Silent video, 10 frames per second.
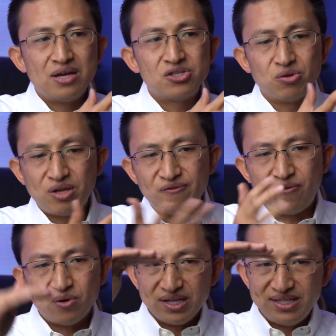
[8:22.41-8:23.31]
So
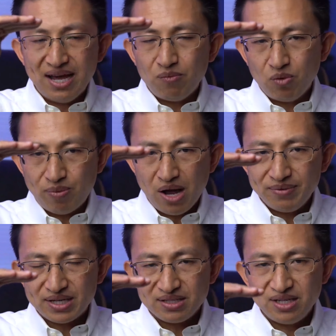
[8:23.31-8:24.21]
therefore, the debt will
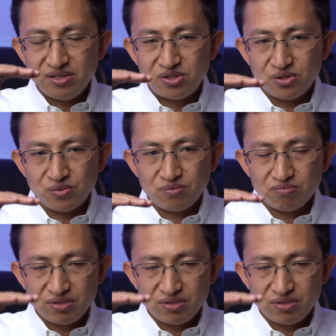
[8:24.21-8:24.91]
probably continue to